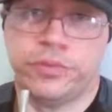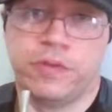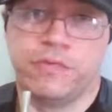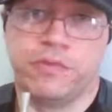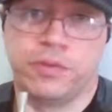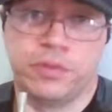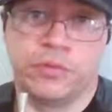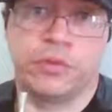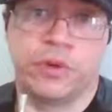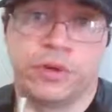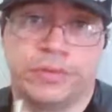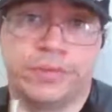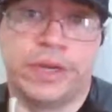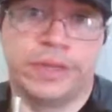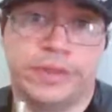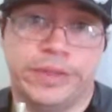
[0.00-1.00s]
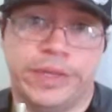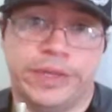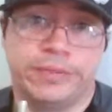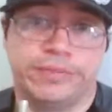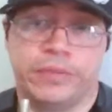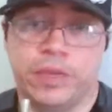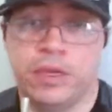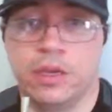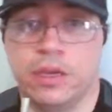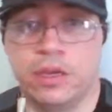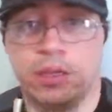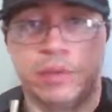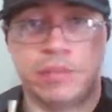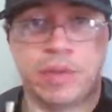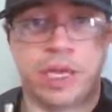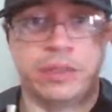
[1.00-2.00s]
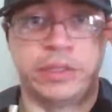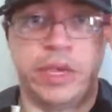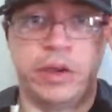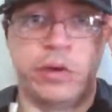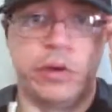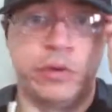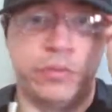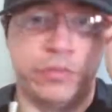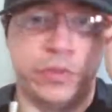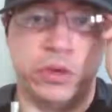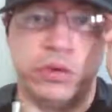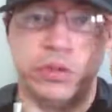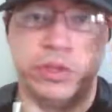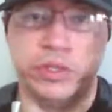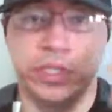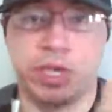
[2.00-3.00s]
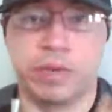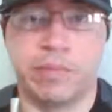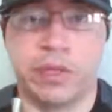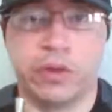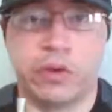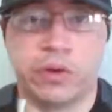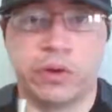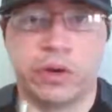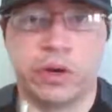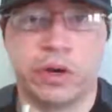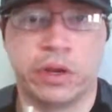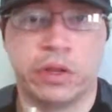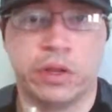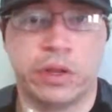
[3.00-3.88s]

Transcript: from the word mate. The matero, or the cebador,